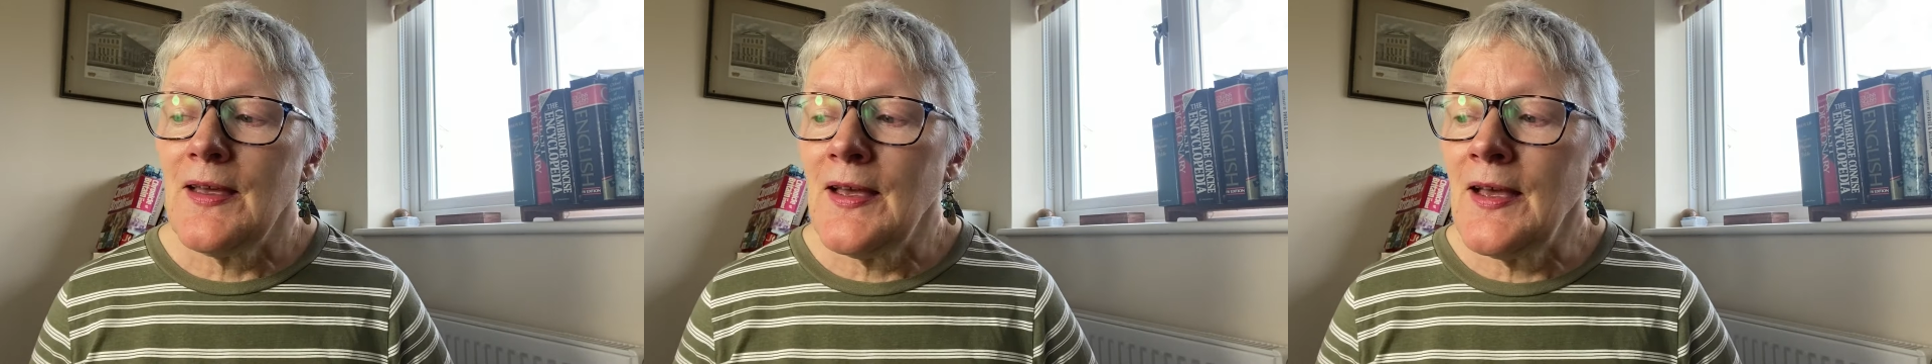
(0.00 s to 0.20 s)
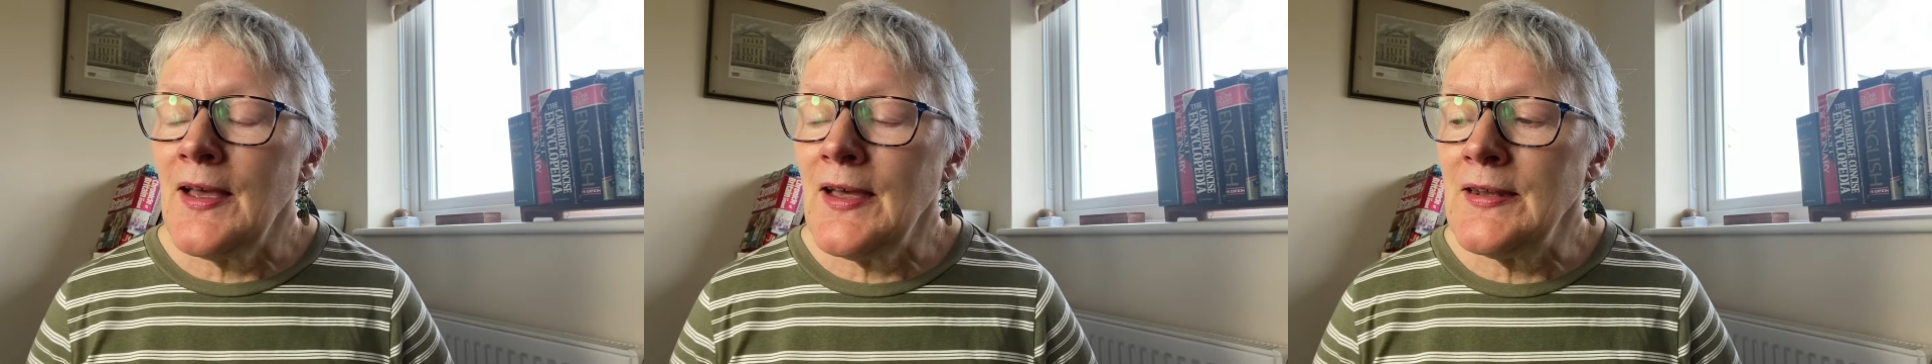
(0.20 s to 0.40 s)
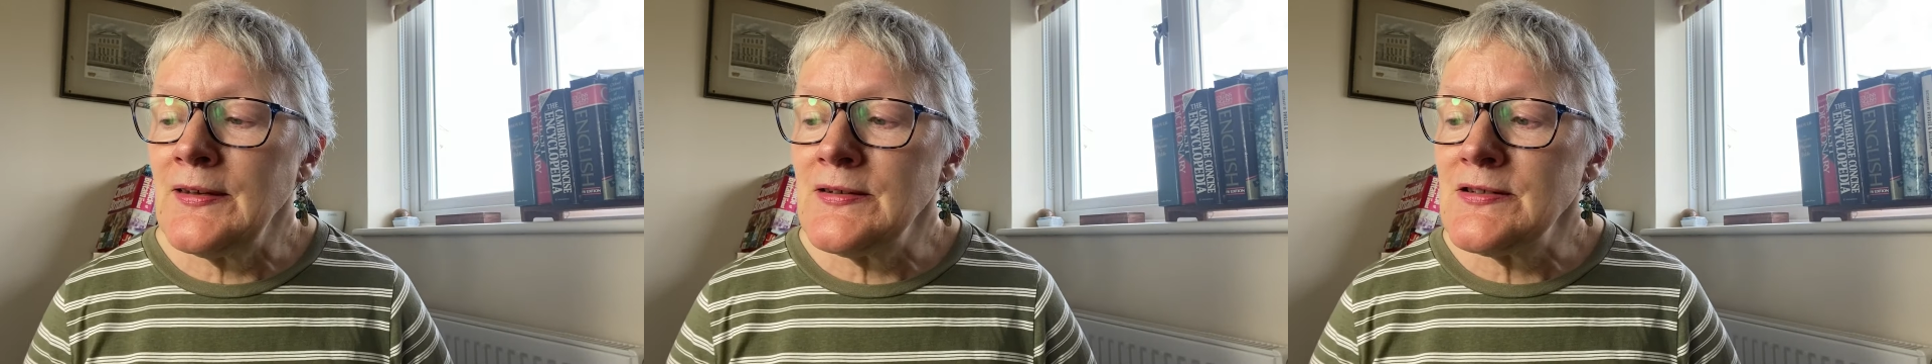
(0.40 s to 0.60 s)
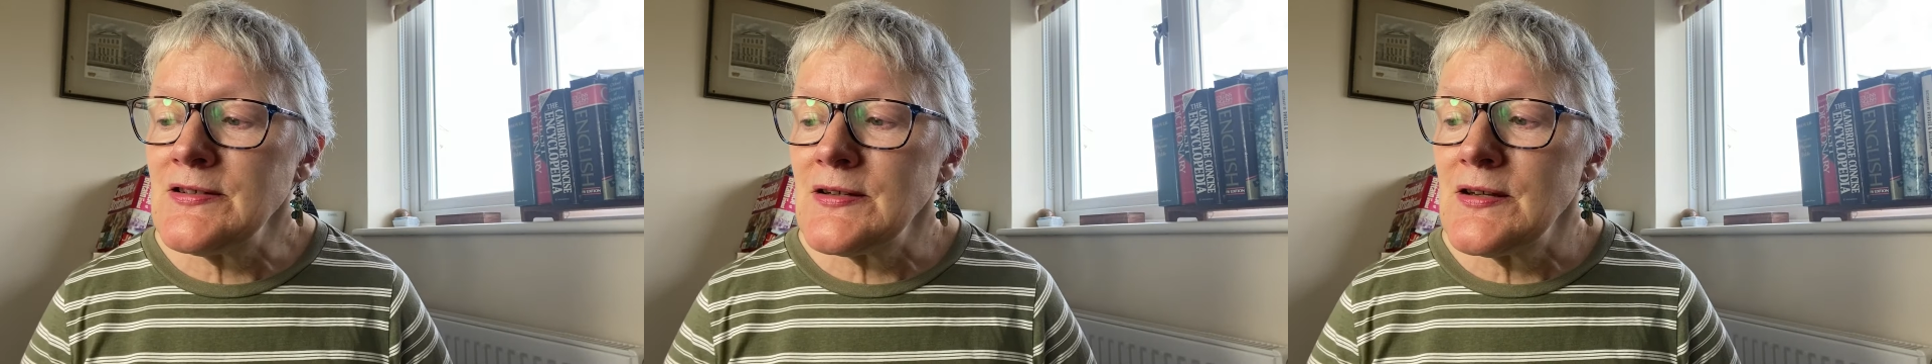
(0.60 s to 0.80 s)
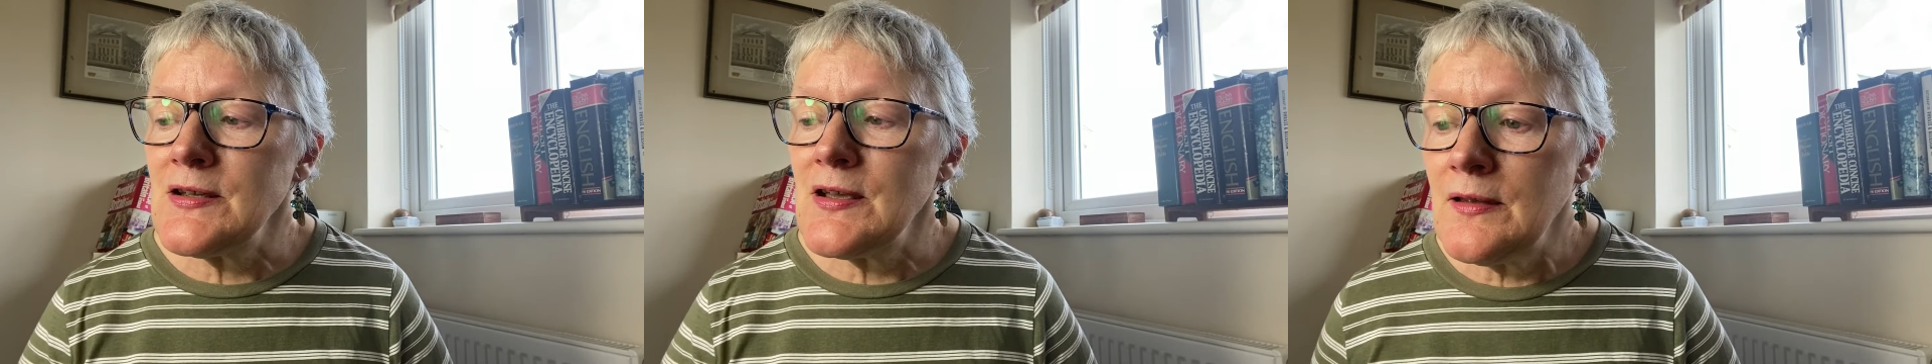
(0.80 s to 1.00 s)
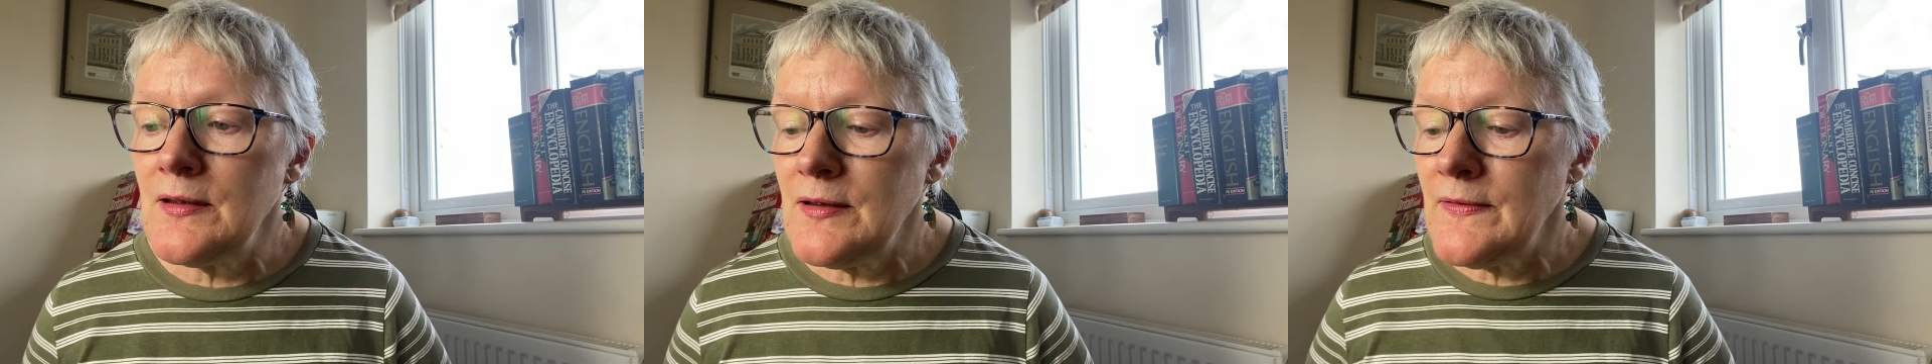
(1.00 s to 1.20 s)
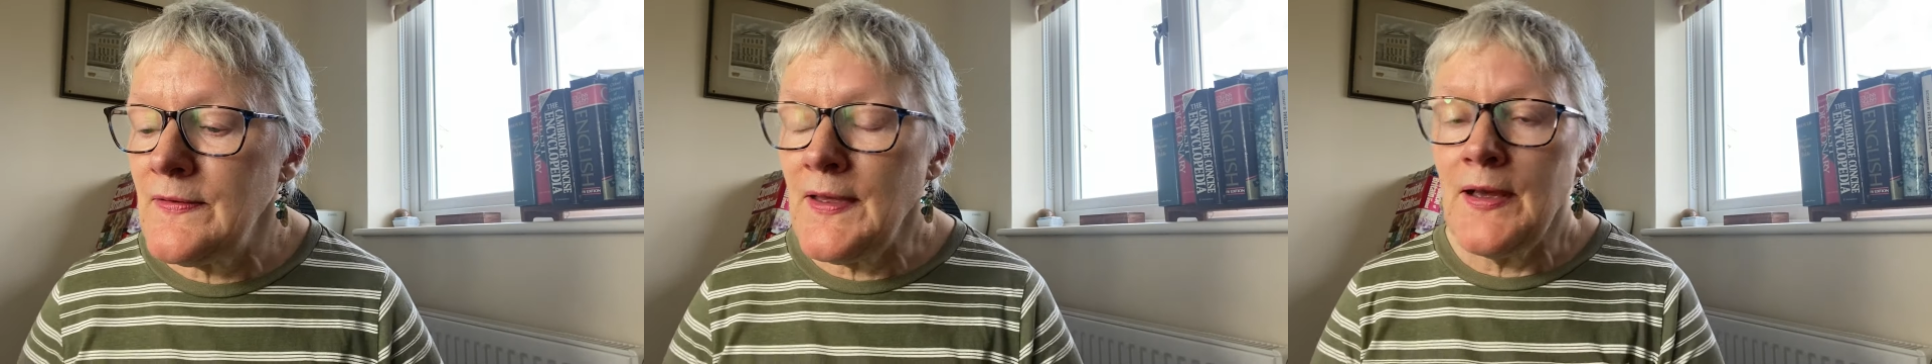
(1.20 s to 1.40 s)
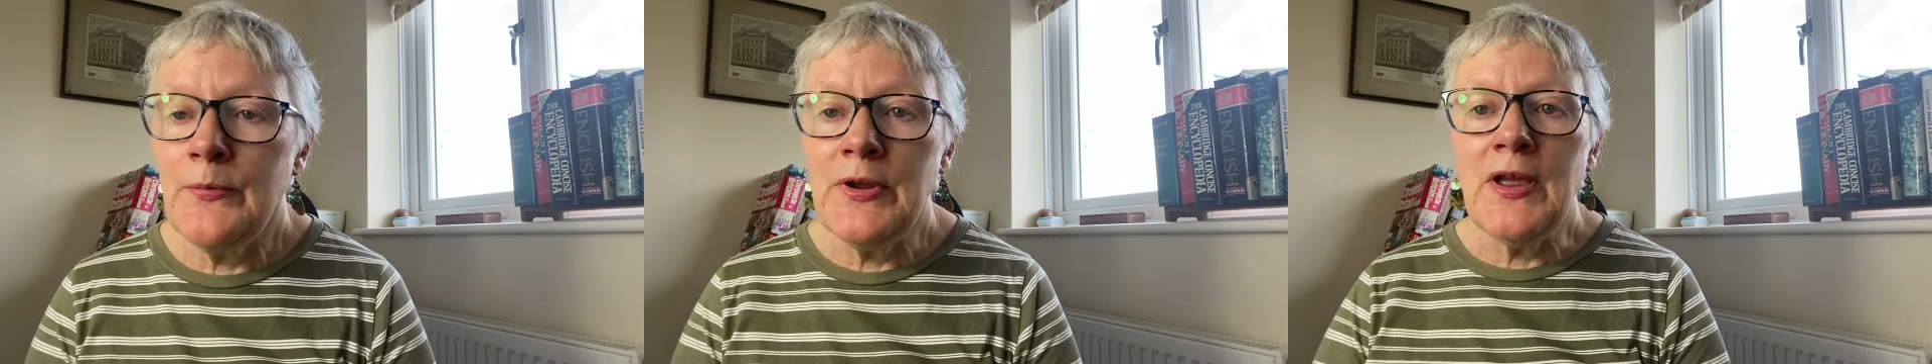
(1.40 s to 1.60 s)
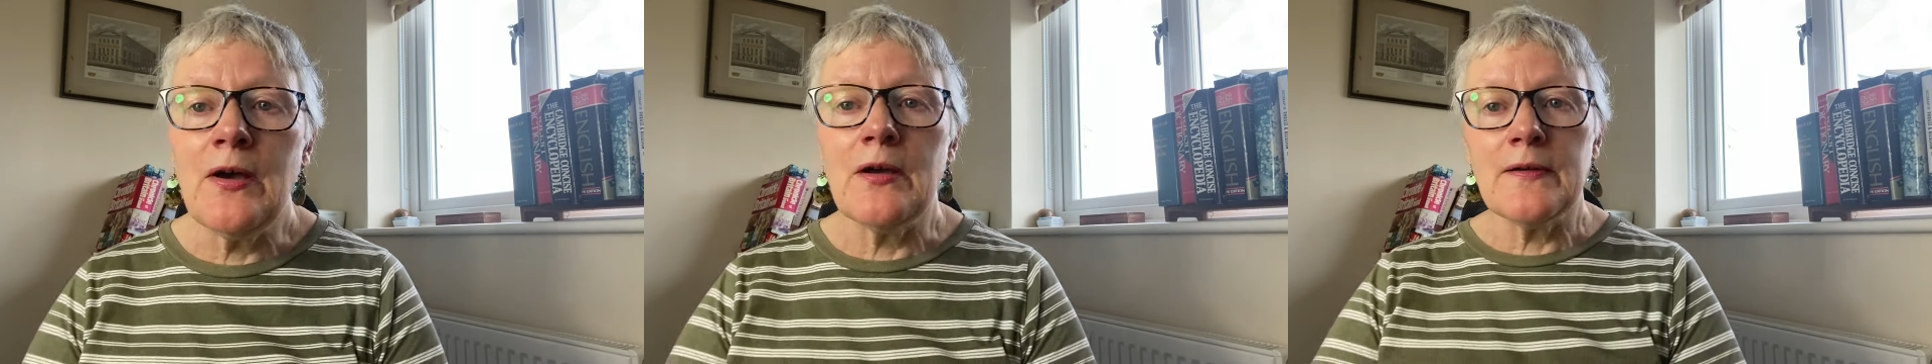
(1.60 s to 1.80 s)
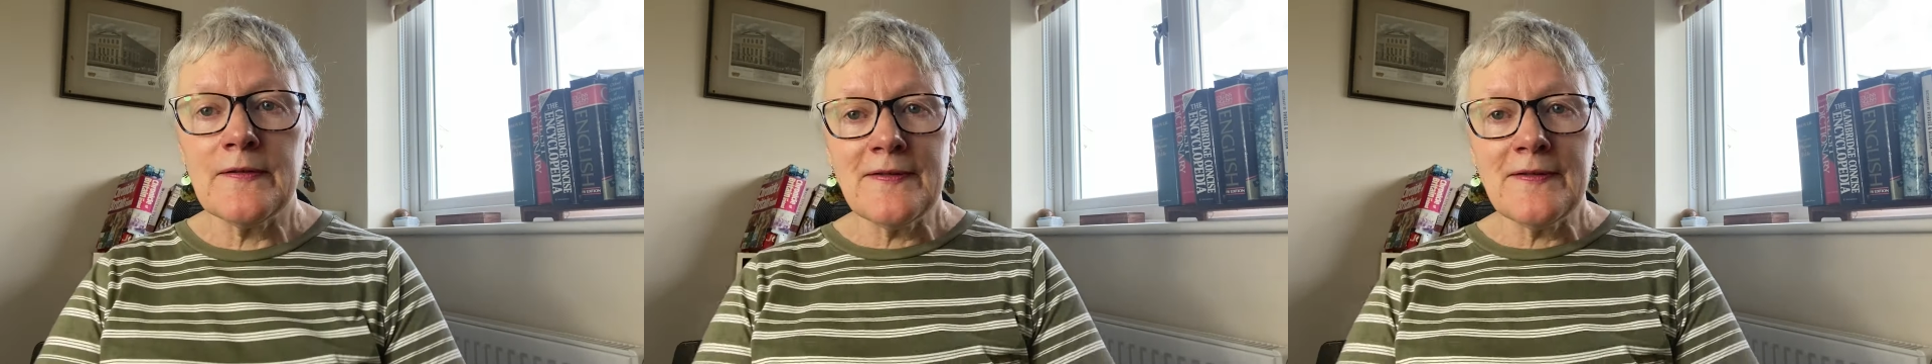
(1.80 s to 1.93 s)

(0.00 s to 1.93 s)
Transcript: And there we are.